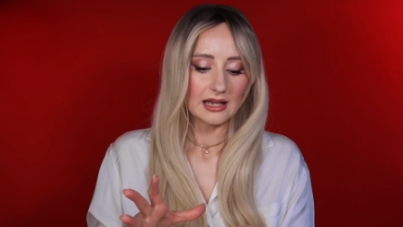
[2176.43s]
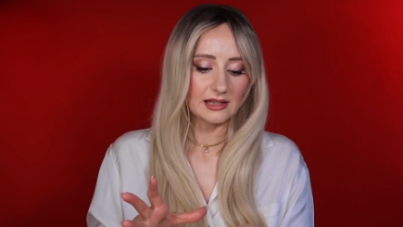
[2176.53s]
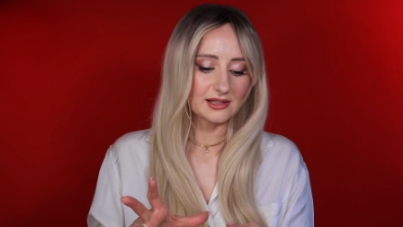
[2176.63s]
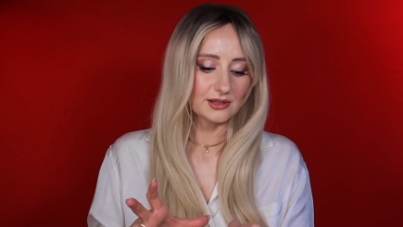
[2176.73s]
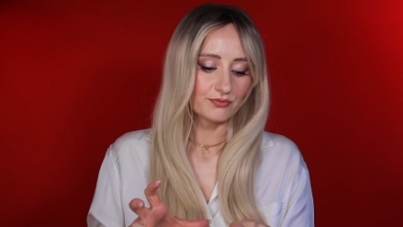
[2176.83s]

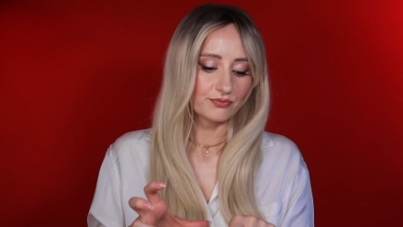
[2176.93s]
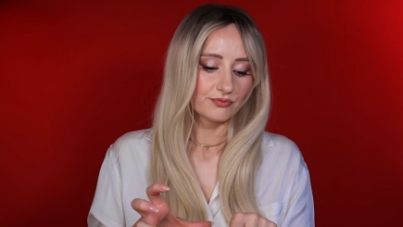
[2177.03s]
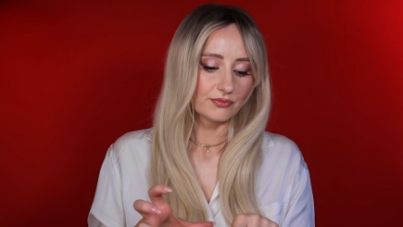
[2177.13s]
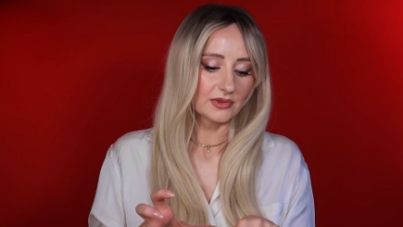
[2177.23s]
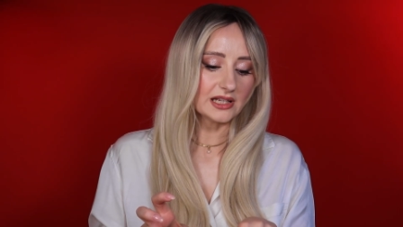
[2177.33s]
It's,
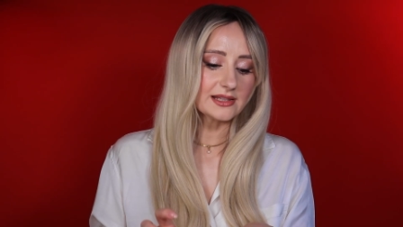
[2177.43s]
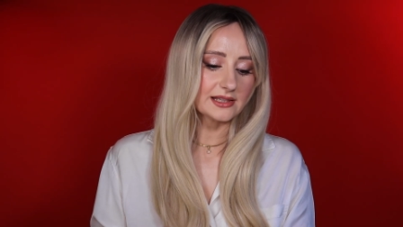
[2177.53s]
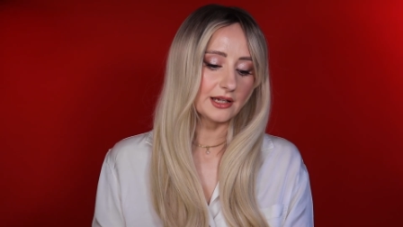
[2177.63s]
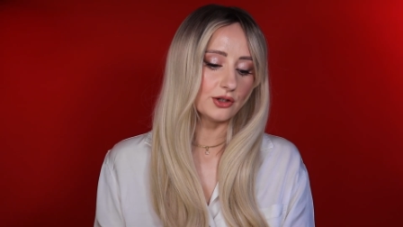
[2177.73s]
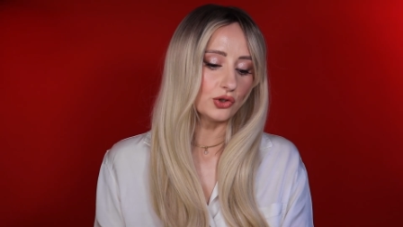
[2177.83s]
let's
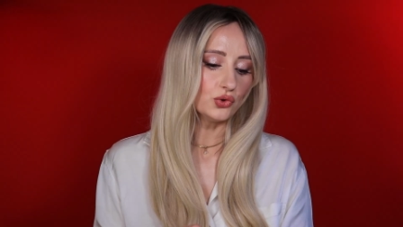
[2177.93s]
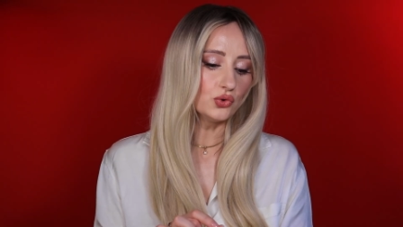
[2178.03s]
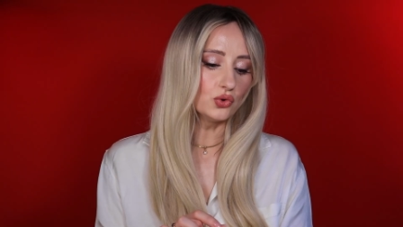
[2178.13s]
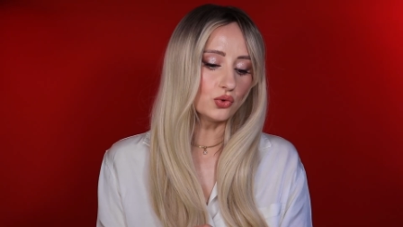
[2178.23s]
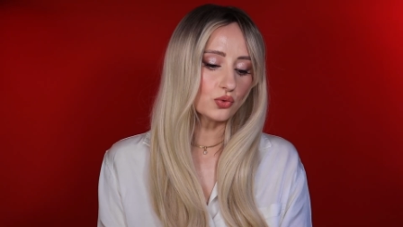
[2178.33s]
say,
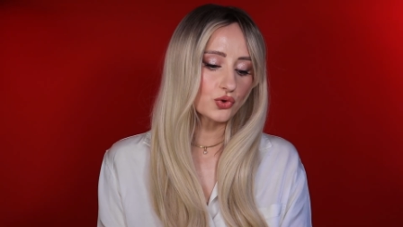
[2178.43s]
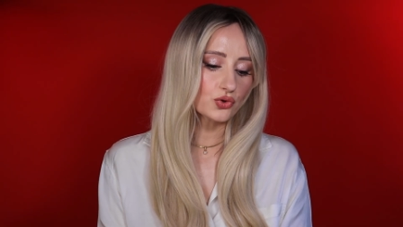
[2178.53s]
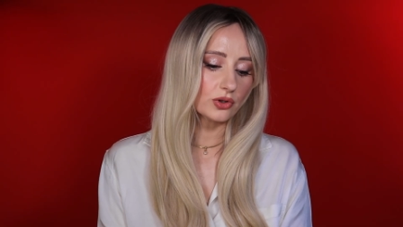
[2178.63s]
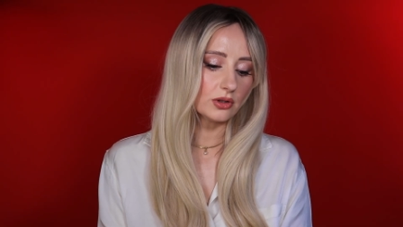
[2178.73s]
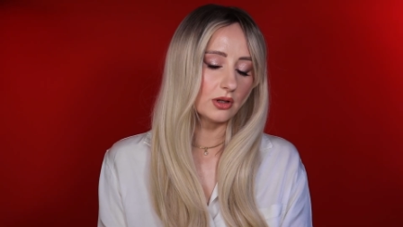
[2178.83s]

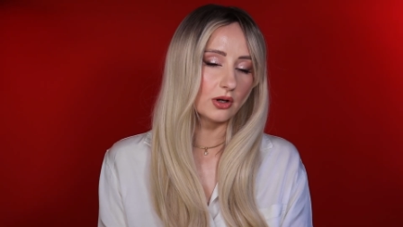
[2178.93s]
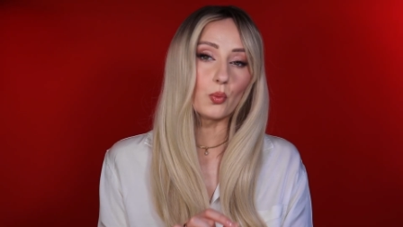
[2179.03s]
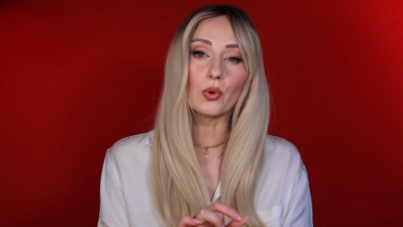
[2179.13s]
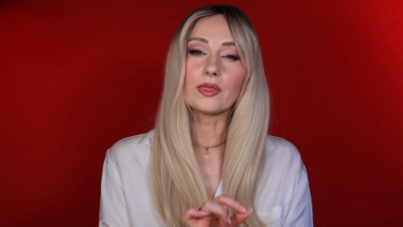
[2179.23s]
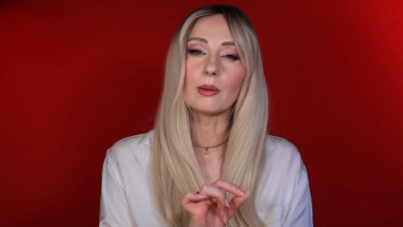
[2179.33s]
neutral
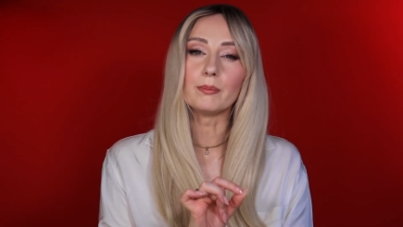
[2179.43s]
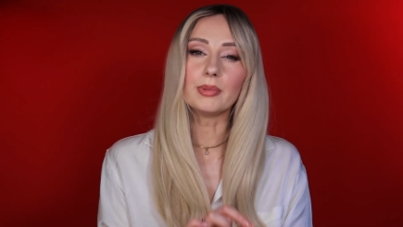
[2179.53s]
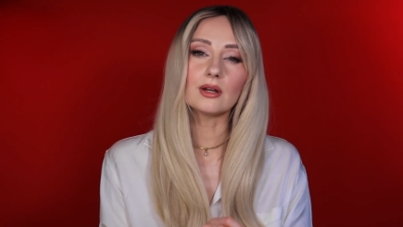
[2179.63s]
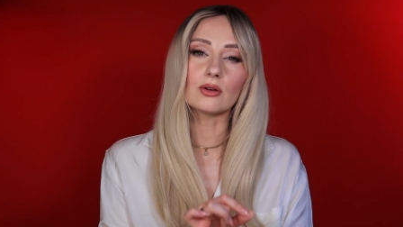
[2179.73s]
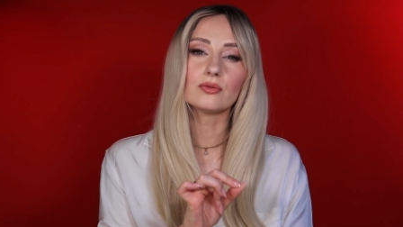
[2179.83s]
with a
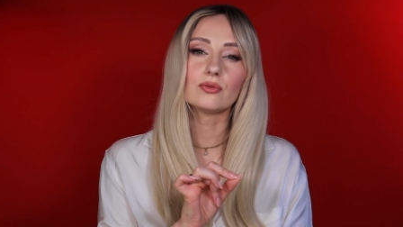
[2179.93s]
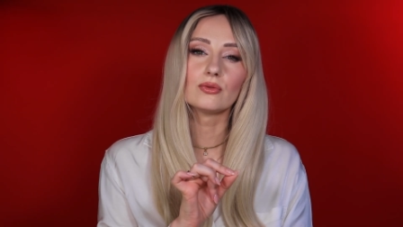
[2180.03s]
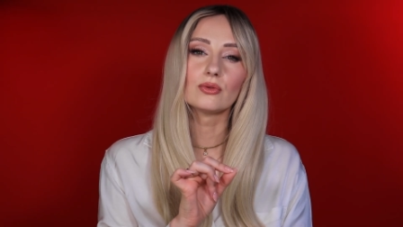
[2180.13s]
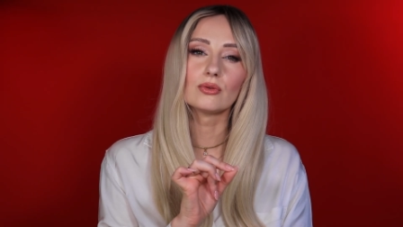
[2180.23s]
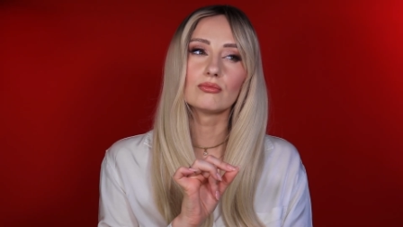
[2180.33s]
bit of
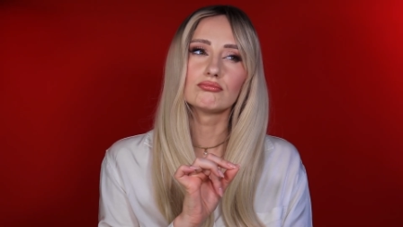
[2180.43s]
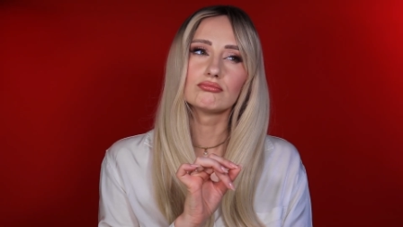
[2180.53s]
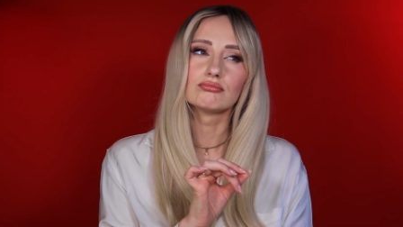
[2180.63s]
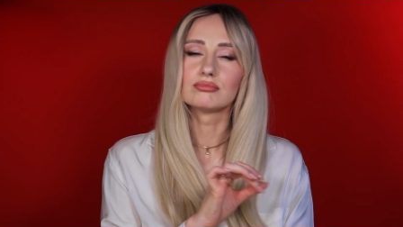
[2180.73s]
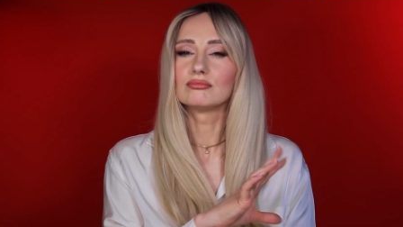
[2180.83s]

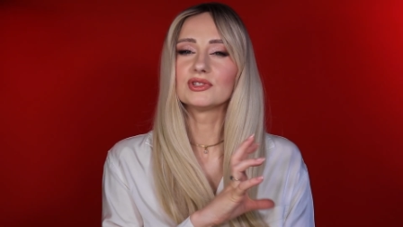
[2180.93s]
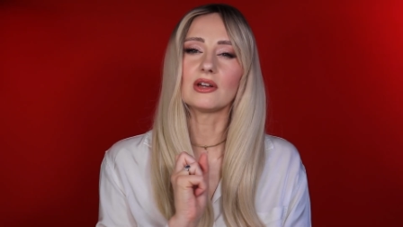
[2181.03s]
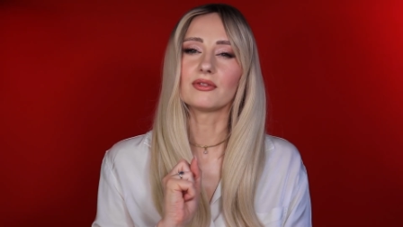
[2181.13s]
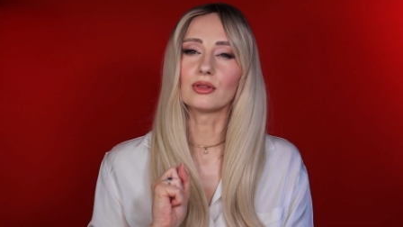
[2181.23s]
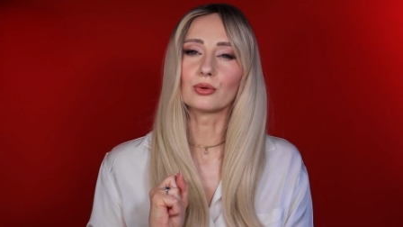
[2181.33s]

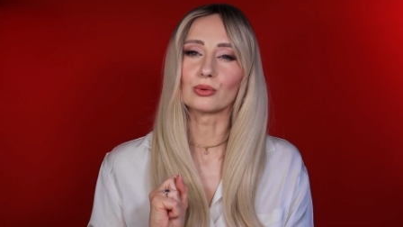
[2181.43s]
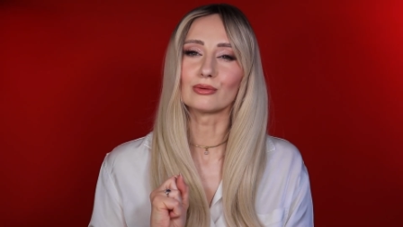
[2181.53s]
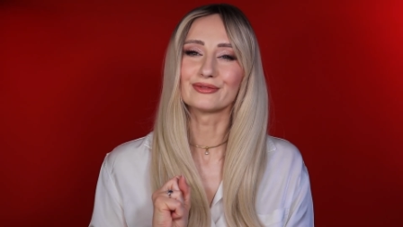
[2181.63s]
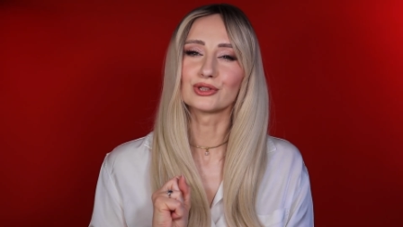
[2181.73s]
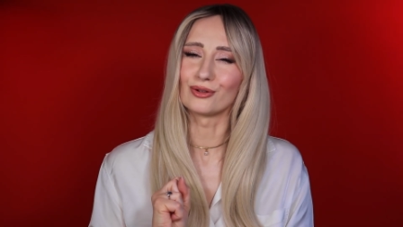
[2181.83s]
something
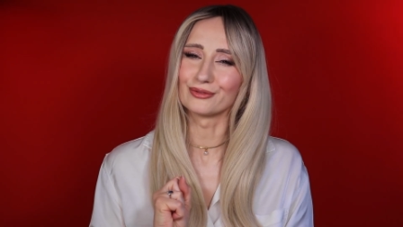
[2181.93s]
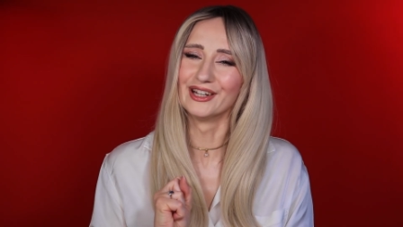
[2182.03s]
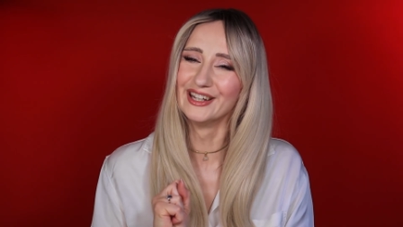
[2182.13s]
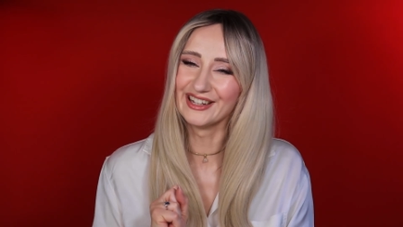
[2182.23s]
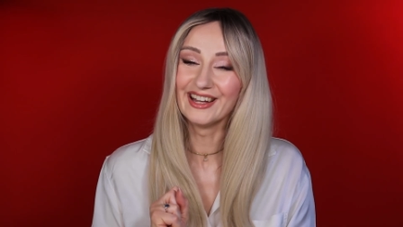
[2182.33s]
cool tone,
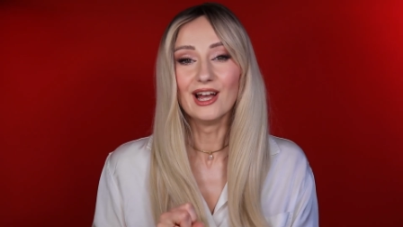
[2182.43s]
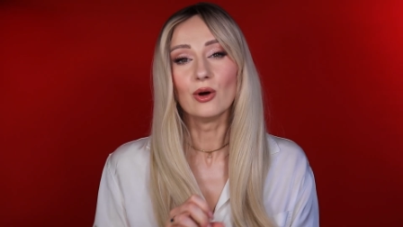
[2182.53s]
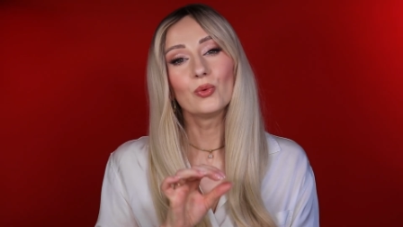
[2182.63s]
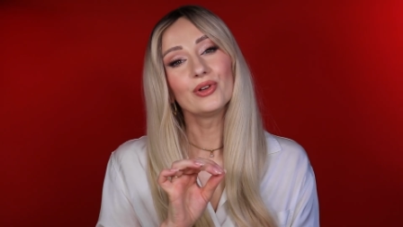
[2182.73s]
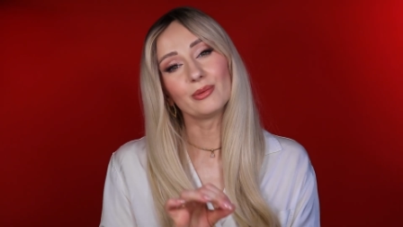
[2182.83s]

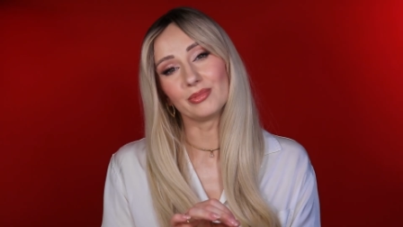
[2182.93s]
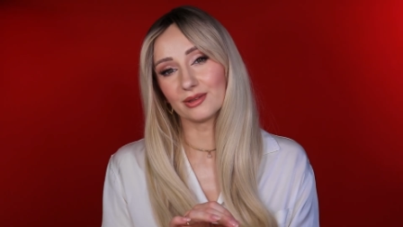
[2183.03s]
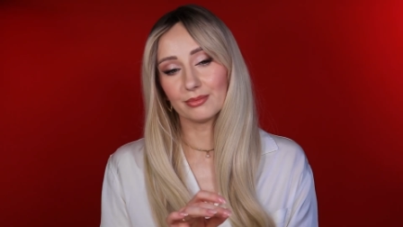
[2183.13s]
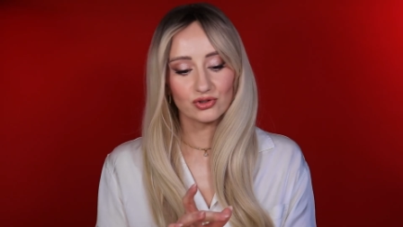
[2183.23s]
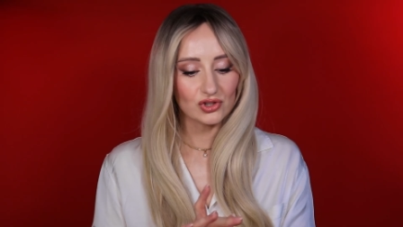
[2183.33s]
with a
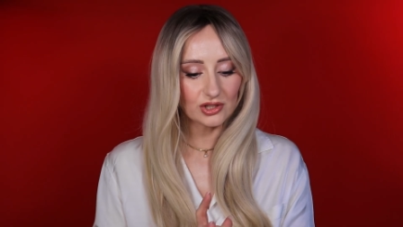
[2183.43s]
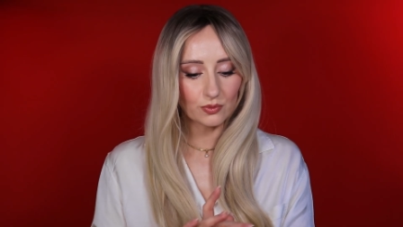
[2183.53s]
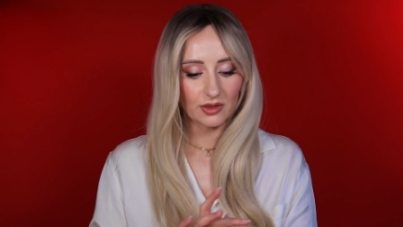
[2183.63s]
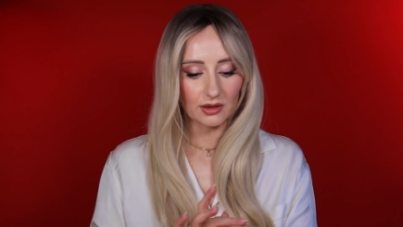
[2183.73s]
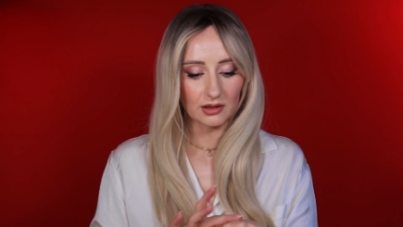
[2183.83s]
bit, but just
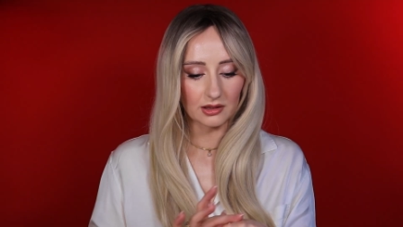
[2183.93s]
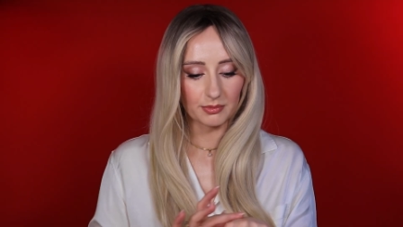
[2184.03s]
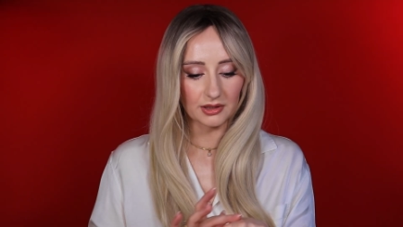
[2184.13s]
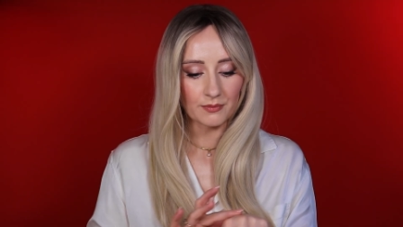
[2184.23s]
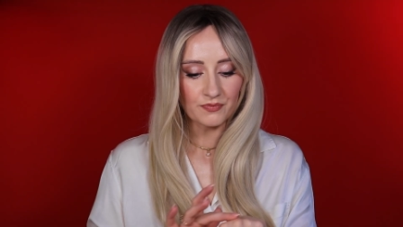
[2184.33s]
with a little
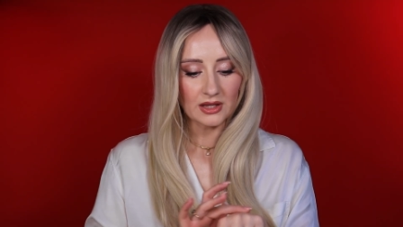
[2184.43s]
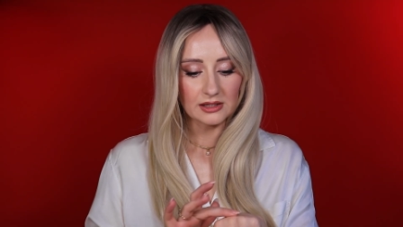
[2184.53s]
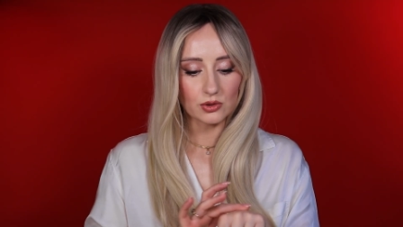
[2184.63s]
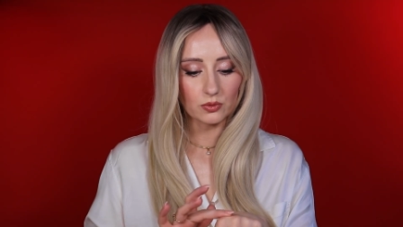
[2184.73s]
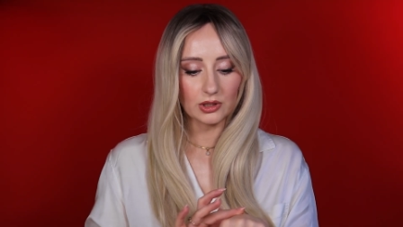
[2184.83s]
bit.
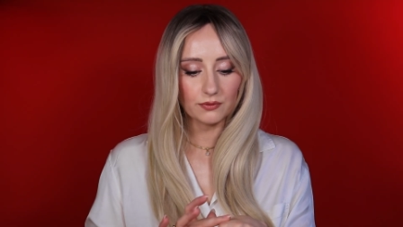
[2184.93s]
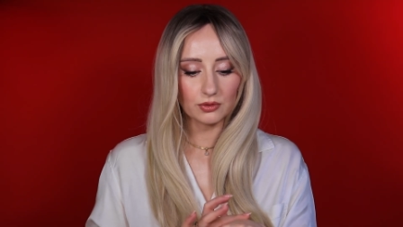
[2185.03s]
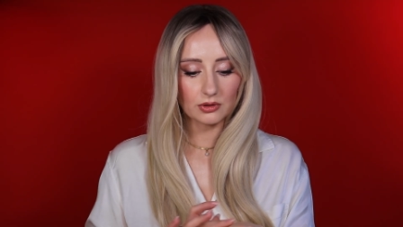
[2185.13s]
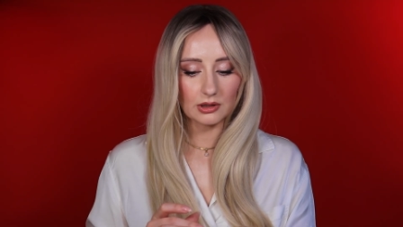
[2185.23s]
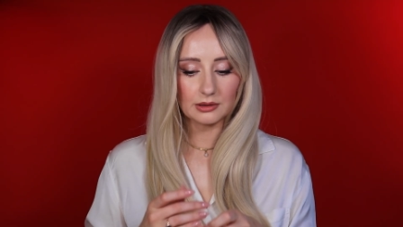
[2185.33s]
So if
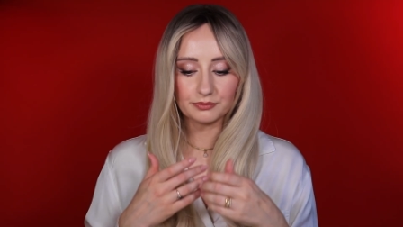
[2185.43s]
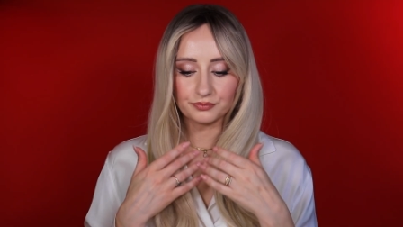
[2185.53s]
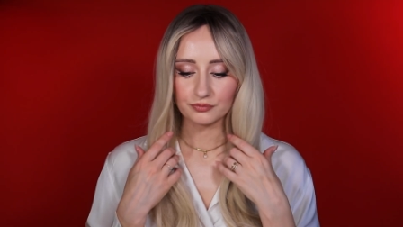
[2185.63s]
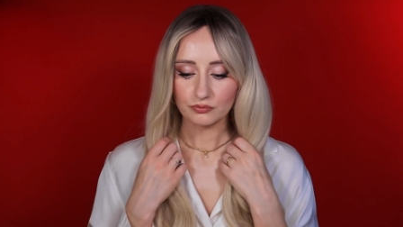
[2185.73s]
you're a